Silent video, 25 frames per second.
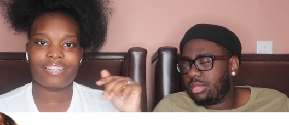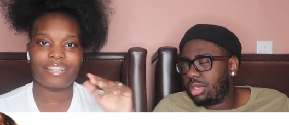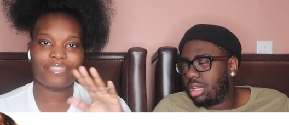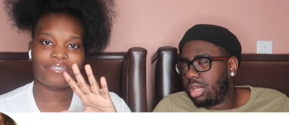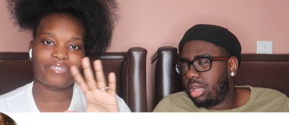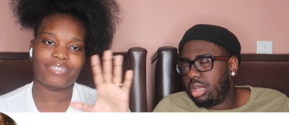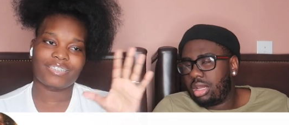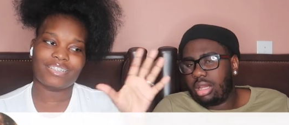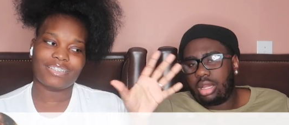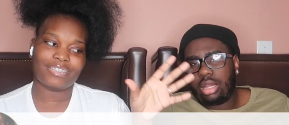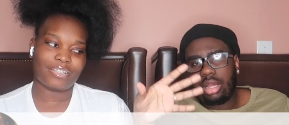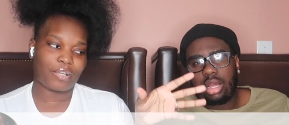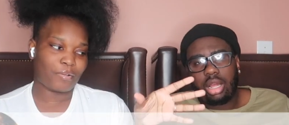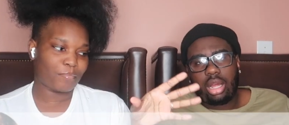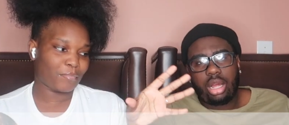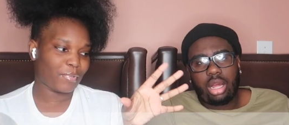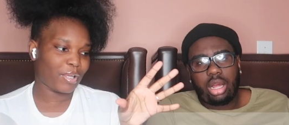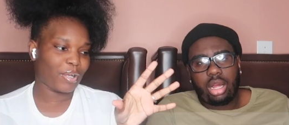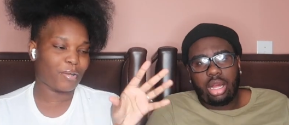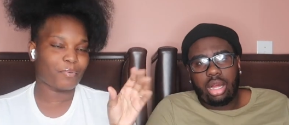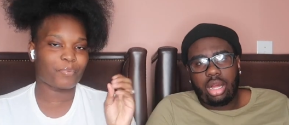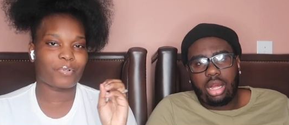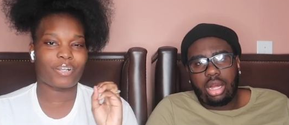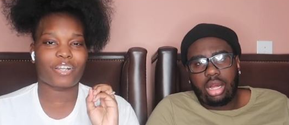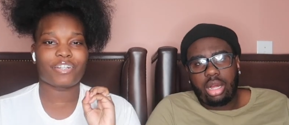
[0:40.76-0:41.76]
Speaker 1: the lovely
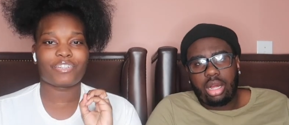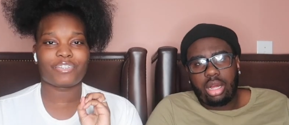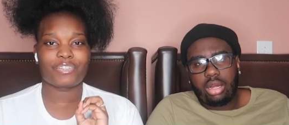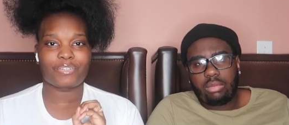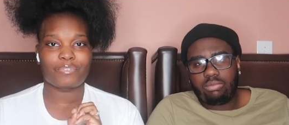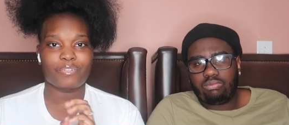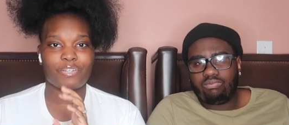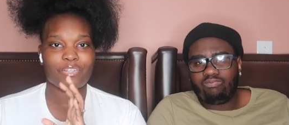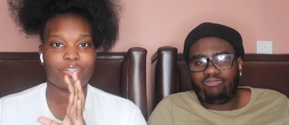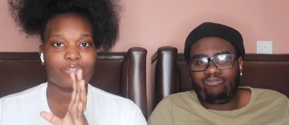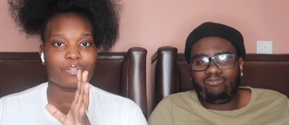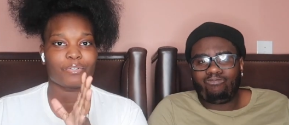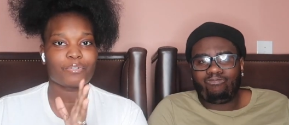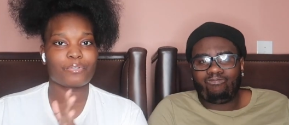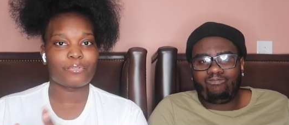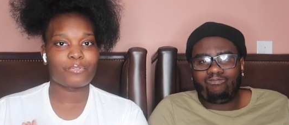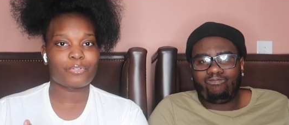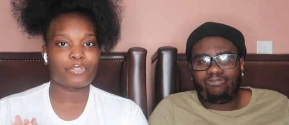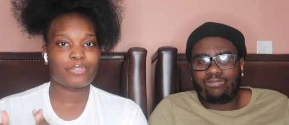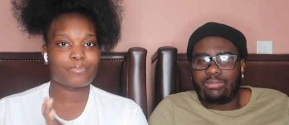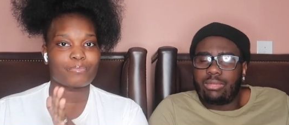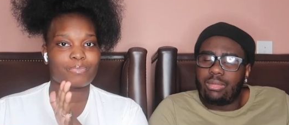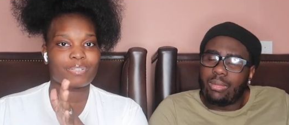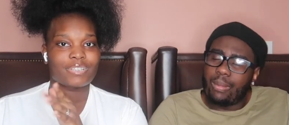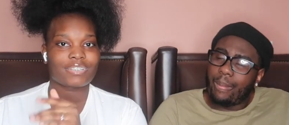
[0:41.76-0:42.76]
thumbnail, we're doing the
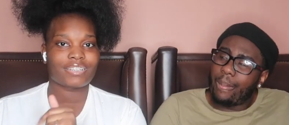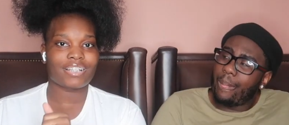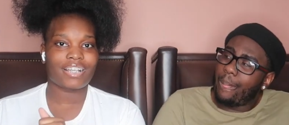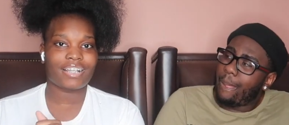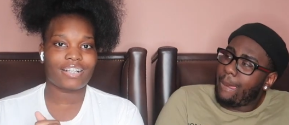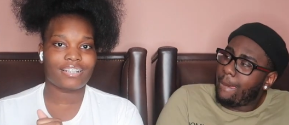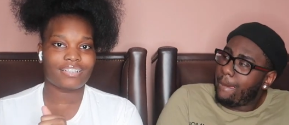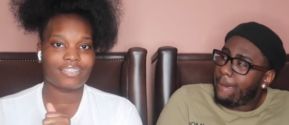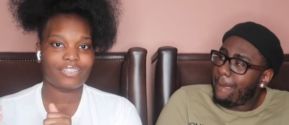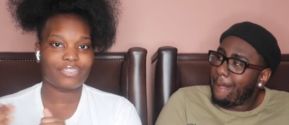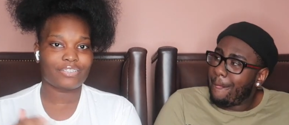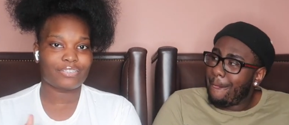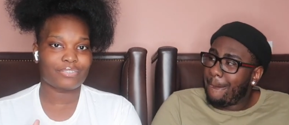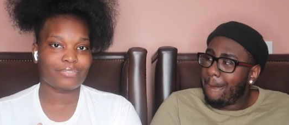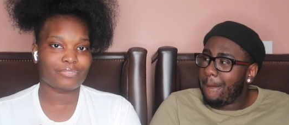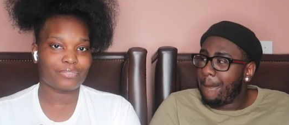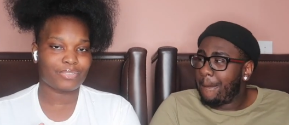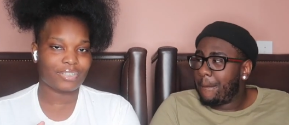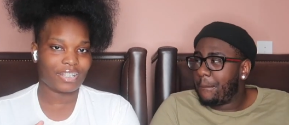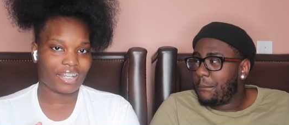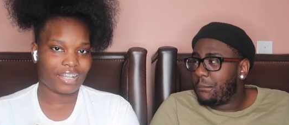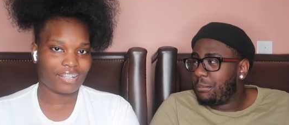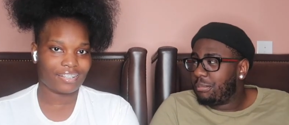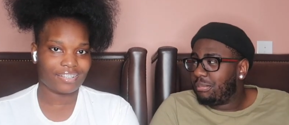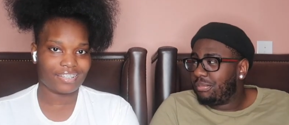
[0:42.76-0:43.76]
Who's Most Likely To
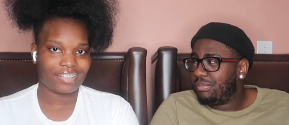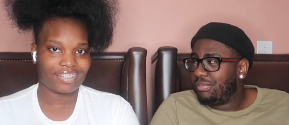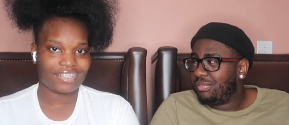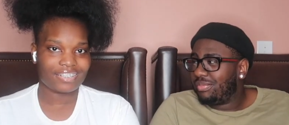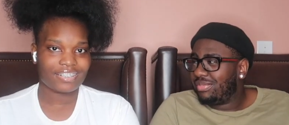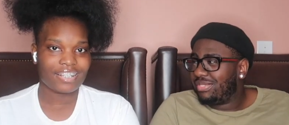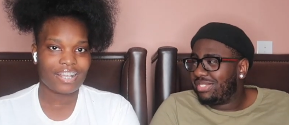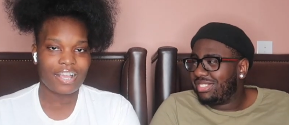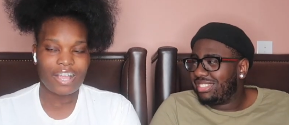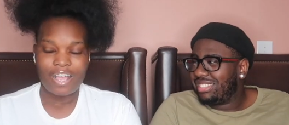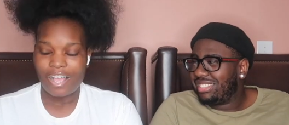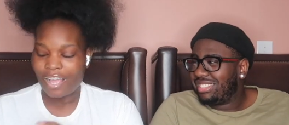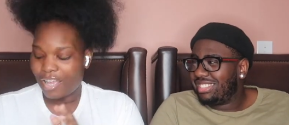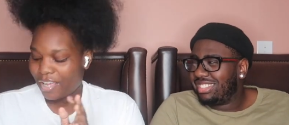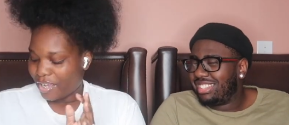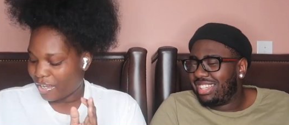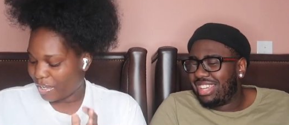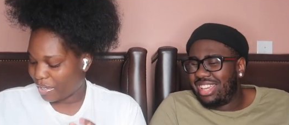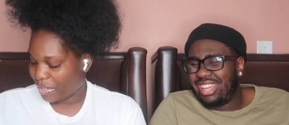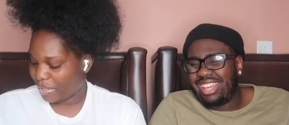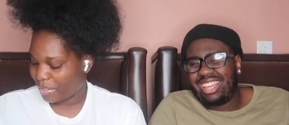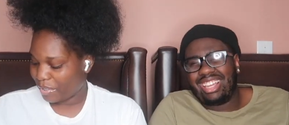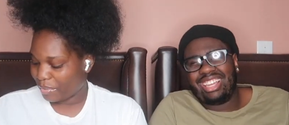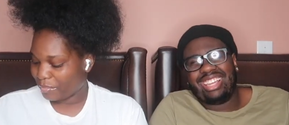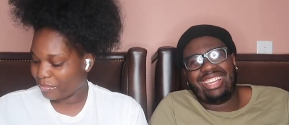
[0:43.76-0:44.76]
challenge.
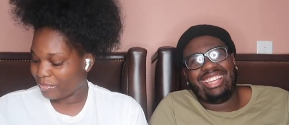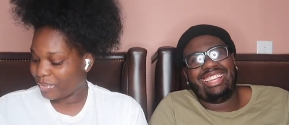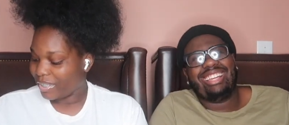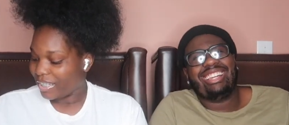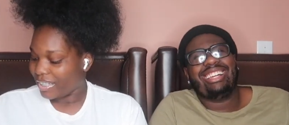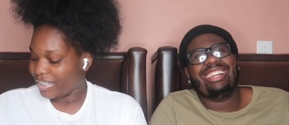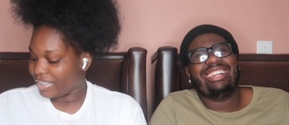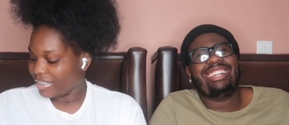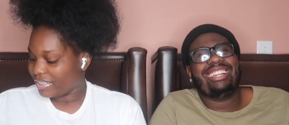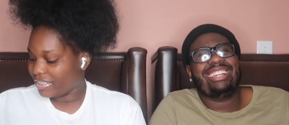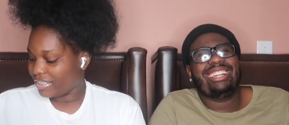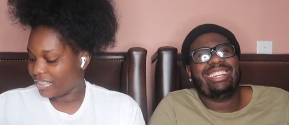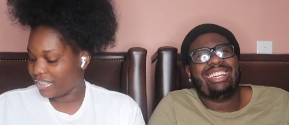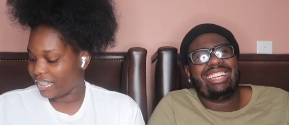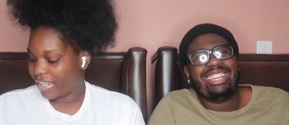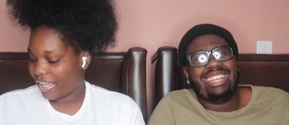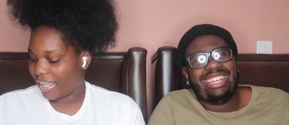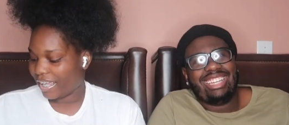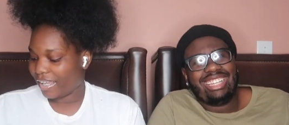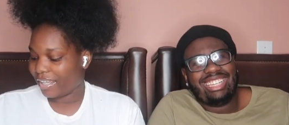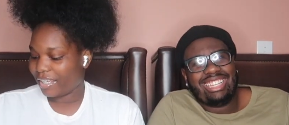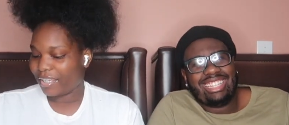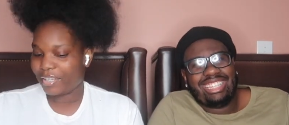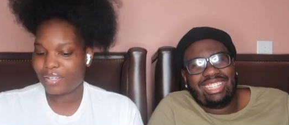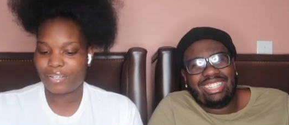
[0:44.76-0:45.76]
Um,
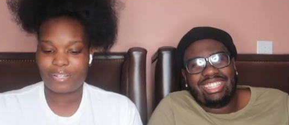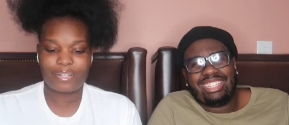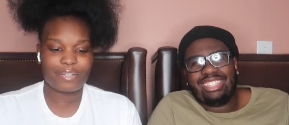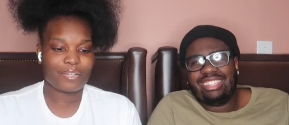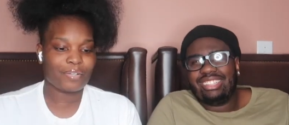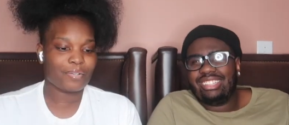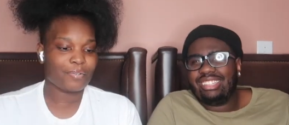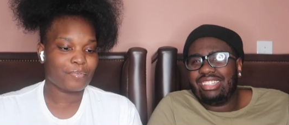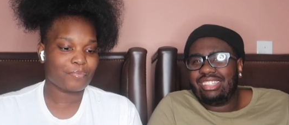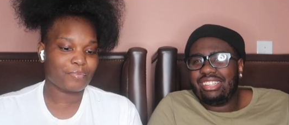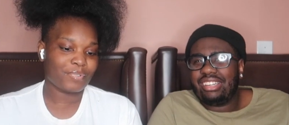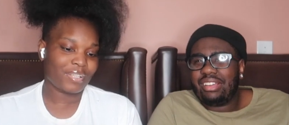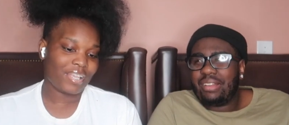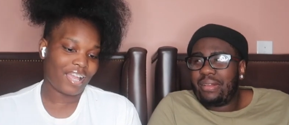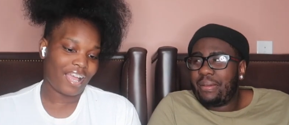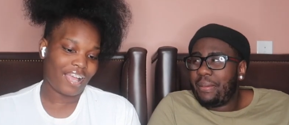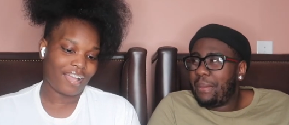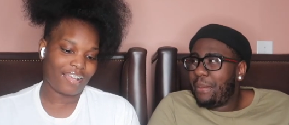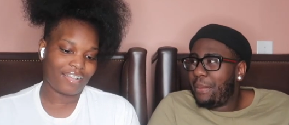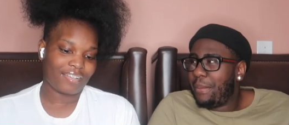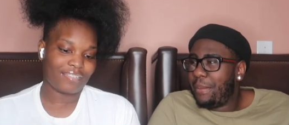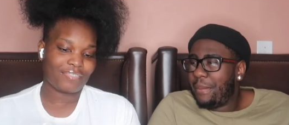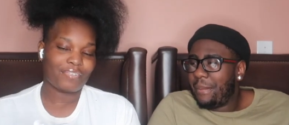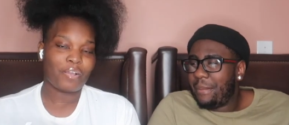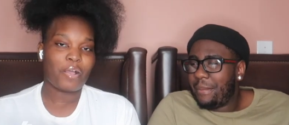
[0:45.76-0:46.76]
today, we
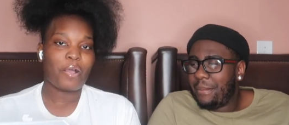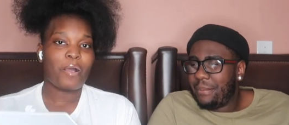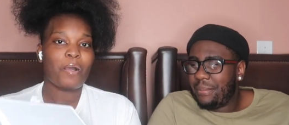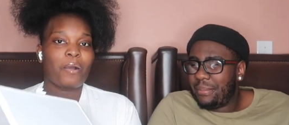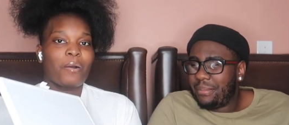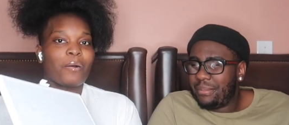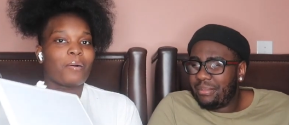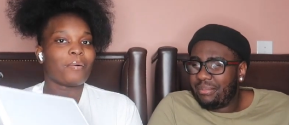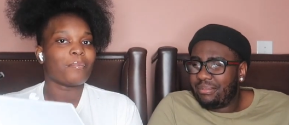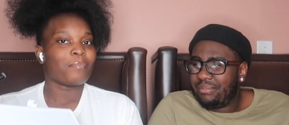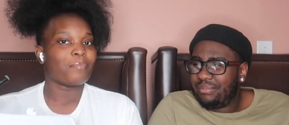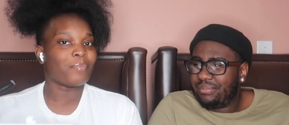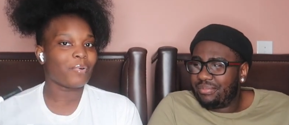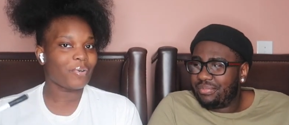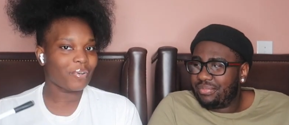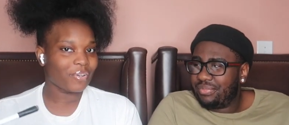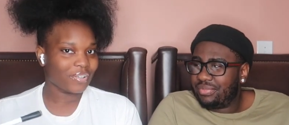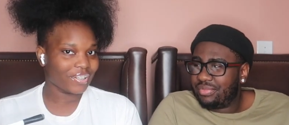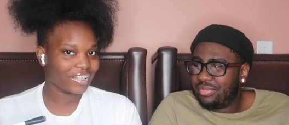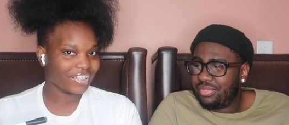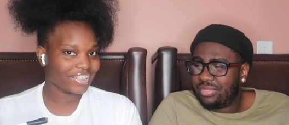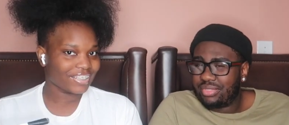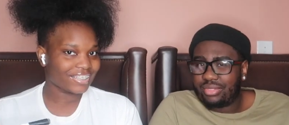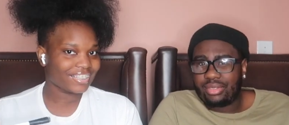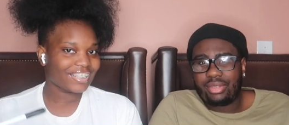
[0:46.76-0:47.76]
have
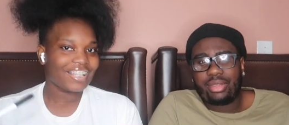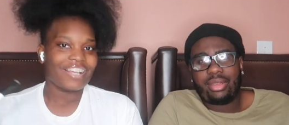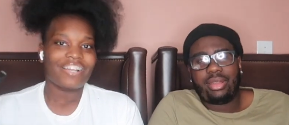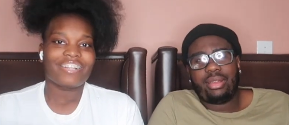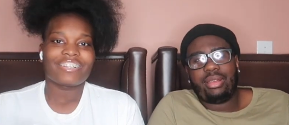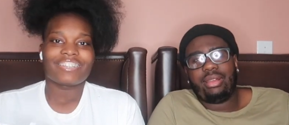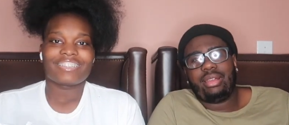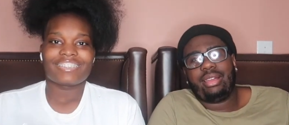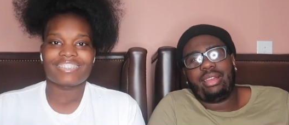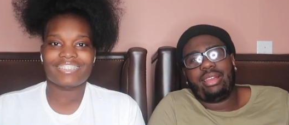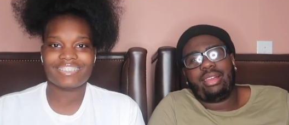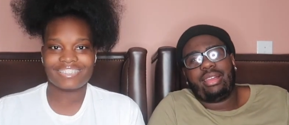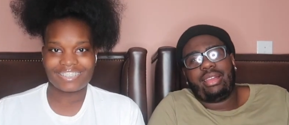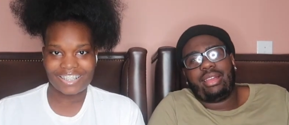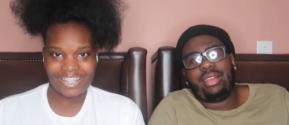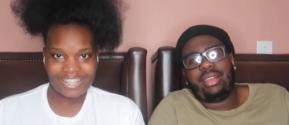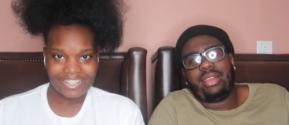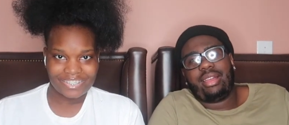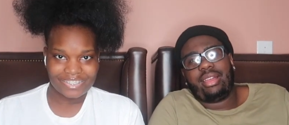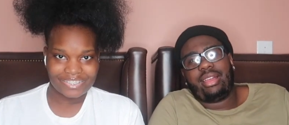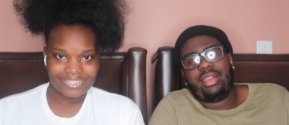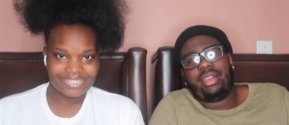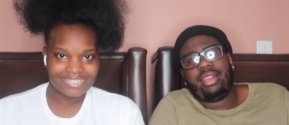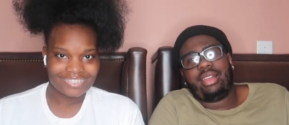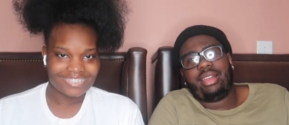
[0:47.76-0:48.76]
boards.
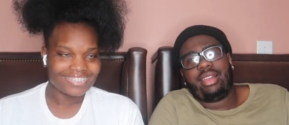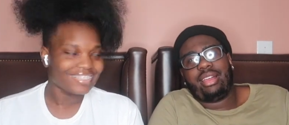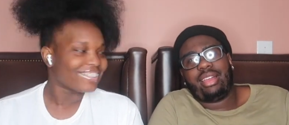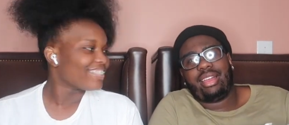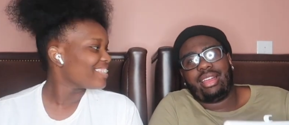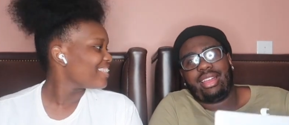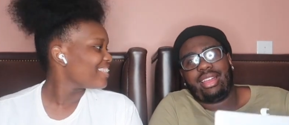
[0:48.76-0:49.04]
So,